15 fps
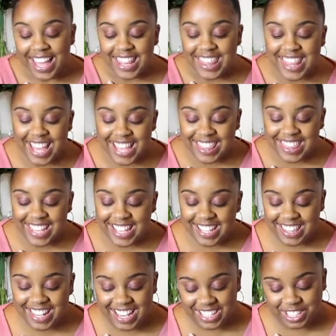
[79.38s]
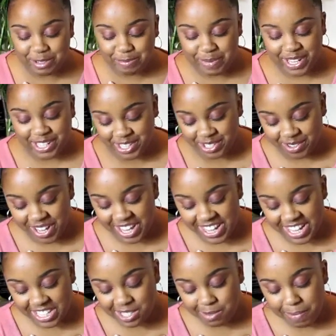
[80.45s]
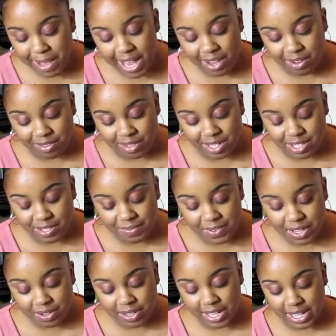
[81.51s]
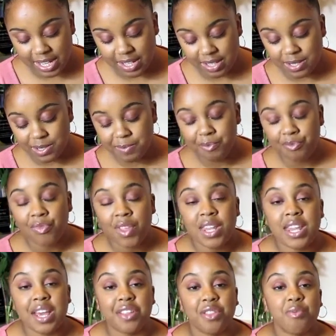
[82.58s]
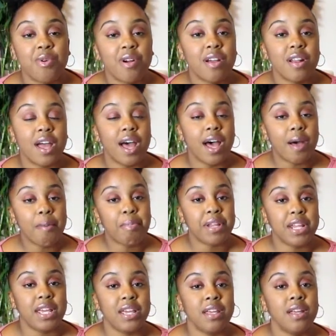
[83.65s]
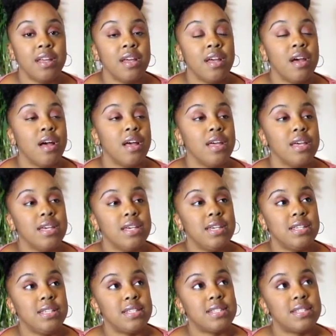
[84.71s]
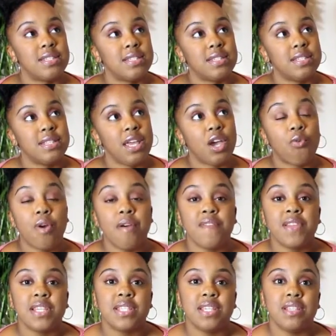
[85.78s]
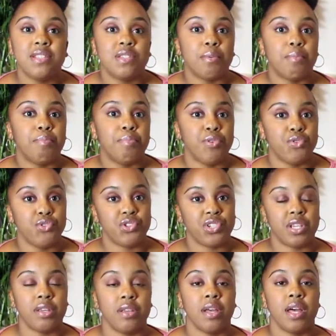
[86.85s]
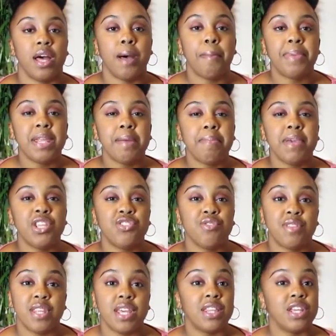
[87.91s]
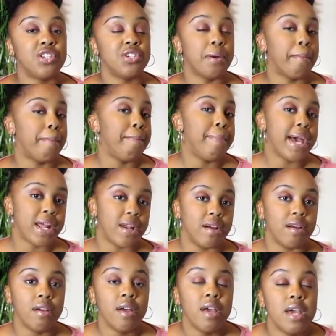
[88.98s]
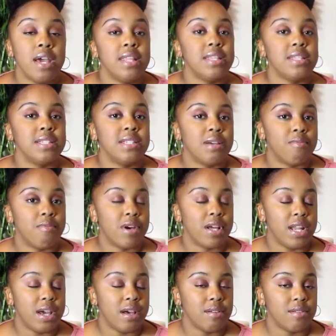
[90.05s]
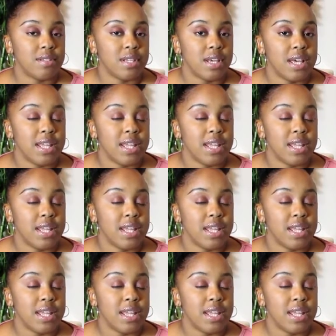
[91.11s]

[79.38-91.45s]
They think they special and they spy on us field hands. Now the word uppity is the equivalency to bougie. Uppity means you think that you're better than someone else.